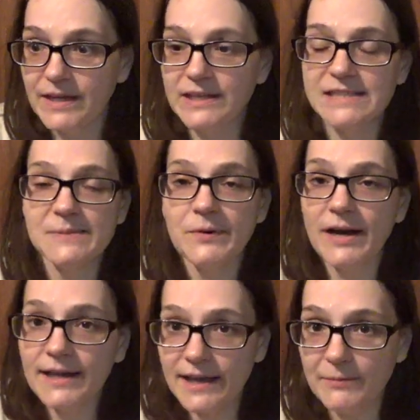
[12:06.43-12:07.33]

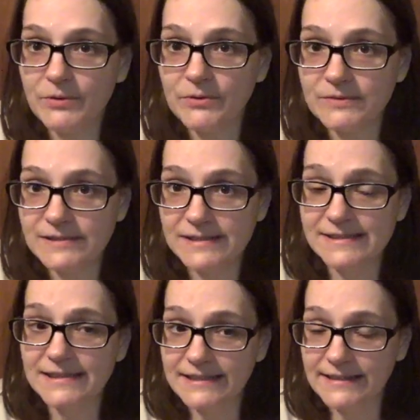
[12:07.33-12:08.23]
Spraying chemicals
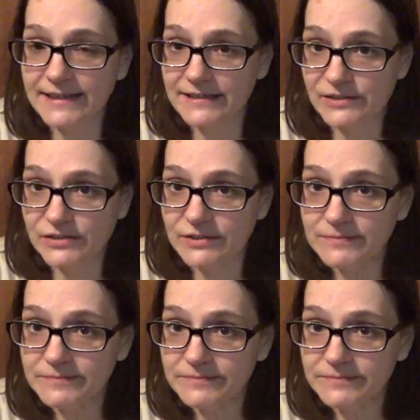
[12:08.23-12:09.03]
is not the answer.